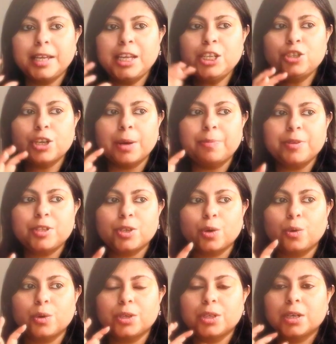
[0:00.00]
Each
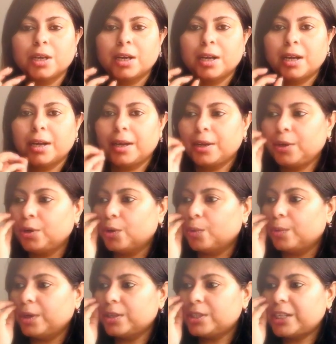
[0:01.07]
episode, you
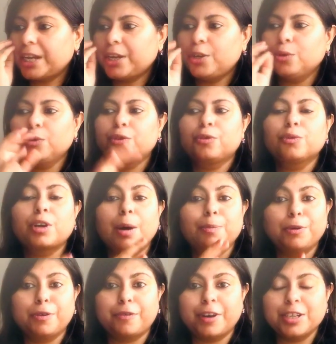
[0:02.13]
know, will take you through a
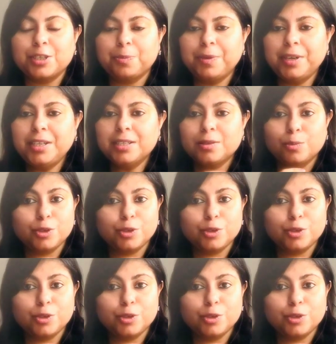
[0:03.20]
couple of recipes,